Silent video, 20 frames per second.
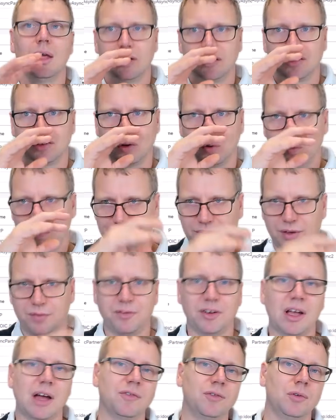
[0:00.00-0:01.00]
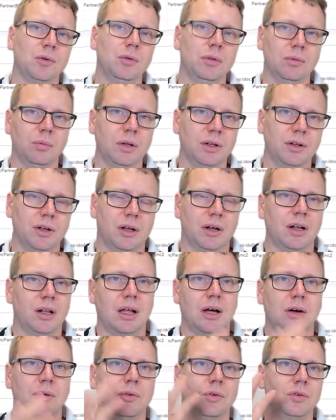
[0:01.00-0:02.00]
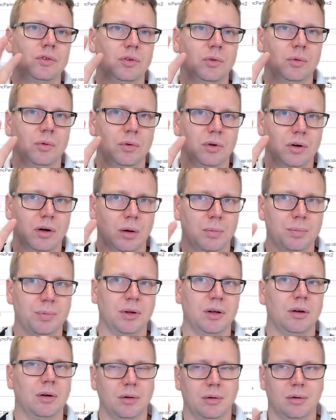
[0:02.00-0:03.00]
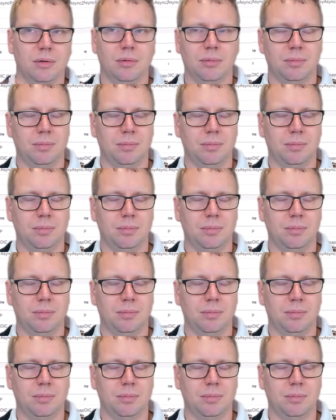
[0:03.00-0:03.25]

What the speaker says: So the Figaf tool will not allow you to copy or